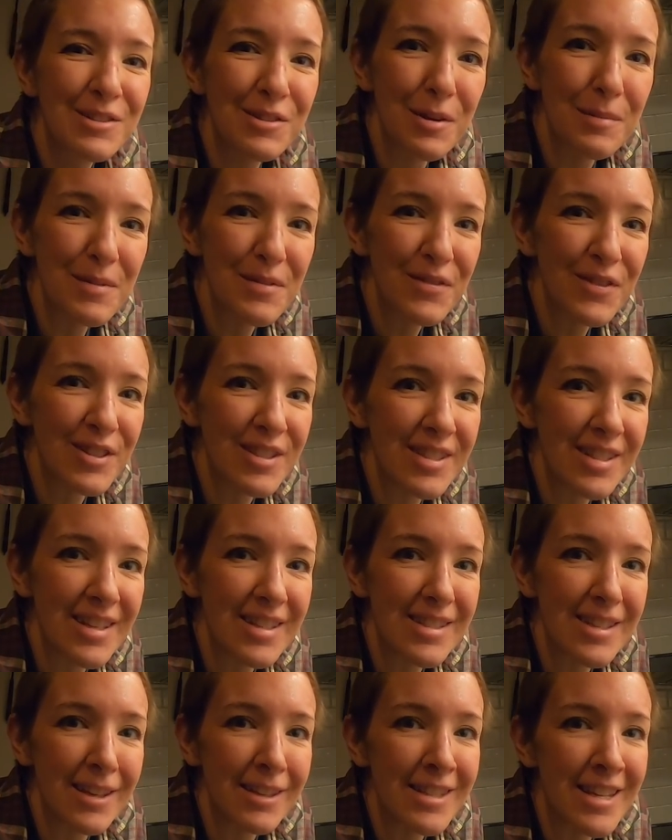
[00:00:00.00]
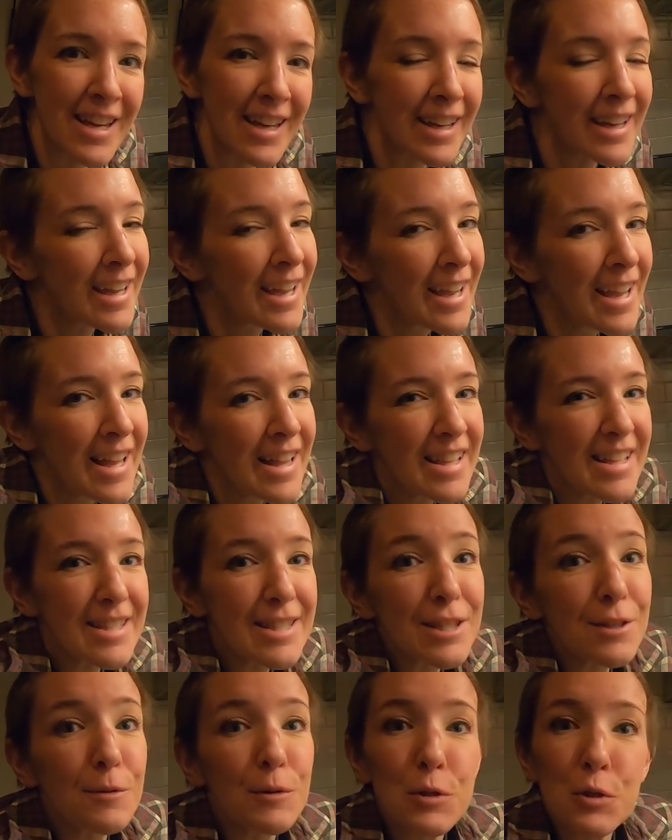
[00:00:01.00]
Join me for state all day.
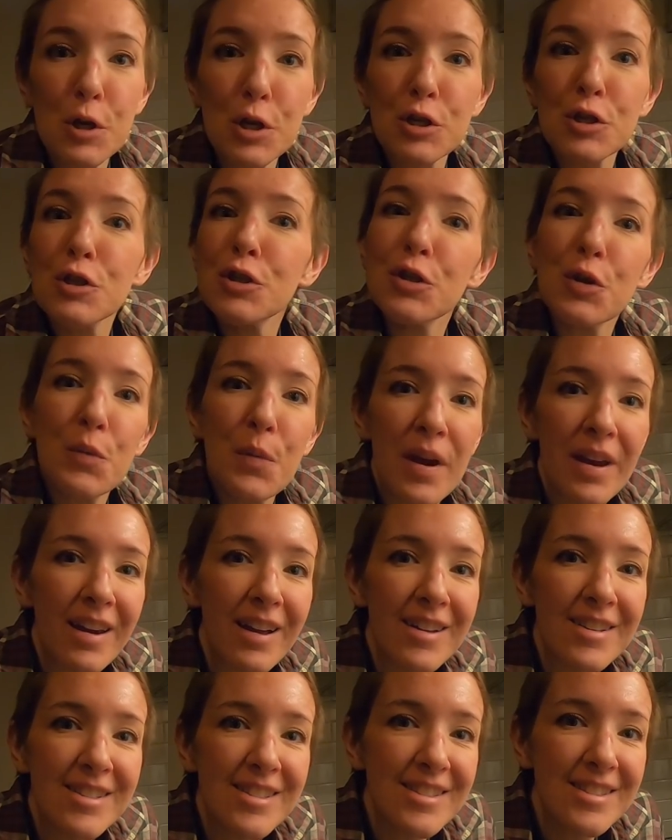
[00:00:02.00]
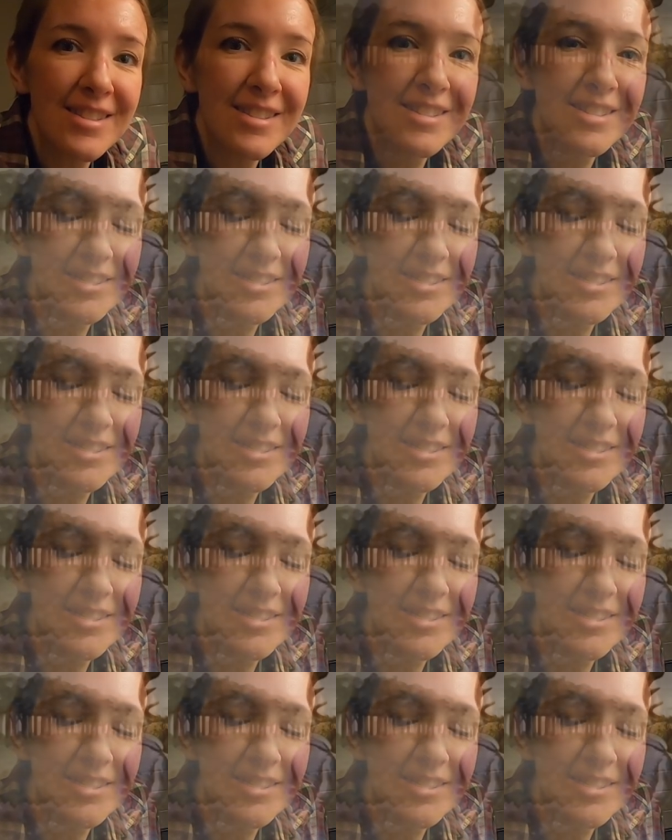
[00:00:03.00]
Let's see what treasures await us.